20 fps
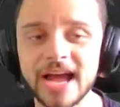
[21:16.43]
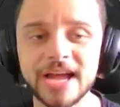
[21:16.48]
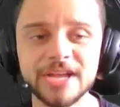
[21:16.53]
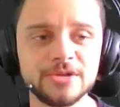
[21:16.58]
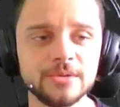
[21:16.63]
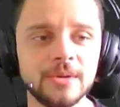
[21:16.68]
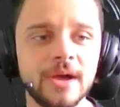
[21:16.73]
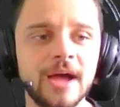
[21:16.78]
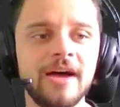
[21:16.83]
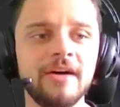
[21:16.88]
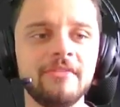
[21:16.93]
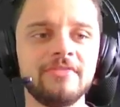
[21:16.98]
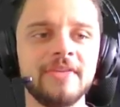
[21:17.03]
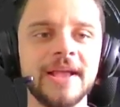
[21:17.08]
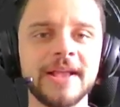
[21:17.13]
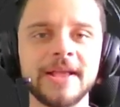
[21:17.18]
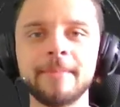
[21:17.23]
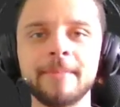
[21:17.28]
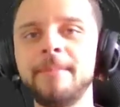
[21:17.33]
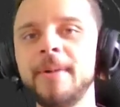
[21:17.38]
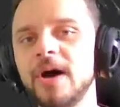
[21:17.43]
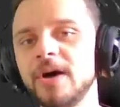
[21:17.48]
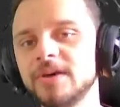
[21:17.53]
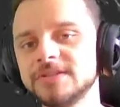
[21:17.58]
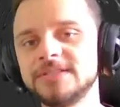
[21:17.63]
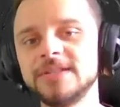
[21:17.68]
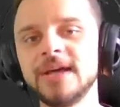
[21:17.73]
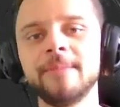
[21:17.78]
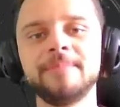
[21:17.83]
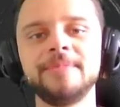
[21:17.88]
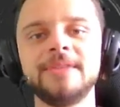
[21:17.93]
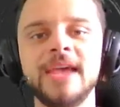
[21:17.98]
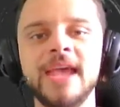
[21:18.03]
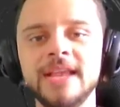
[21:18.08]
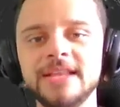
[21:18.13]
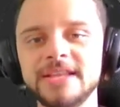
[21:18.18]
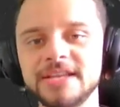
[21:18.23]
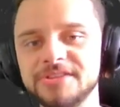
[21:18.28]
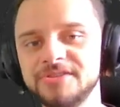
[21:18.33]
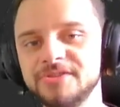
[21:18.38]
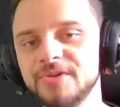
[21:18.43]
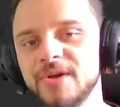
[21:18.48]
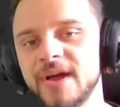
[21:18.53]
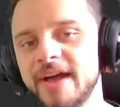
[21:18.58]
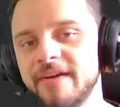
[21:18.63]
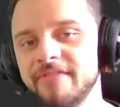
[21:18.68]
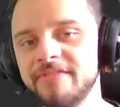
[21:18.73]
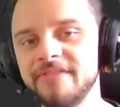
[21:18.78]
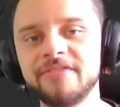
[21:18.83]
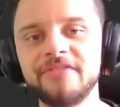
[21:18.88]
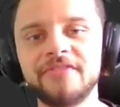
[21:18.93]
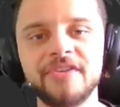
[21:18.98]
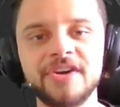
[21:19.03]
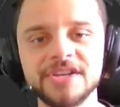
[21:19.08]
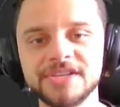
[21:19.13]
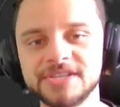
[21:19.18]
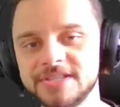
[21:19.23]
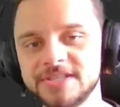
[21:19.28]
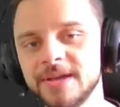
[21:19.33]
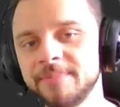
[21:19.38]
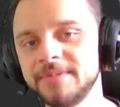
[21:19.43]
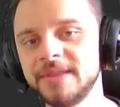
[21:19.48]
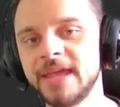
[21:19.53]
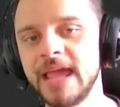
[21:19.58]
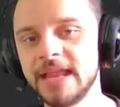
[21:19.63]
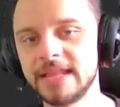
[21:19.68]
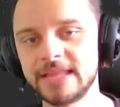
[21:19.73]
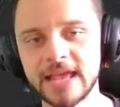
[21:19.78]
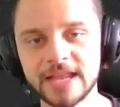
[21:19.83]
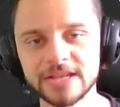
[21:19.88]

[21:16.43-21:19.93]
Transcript: I do have like a paused update, I do have the first update,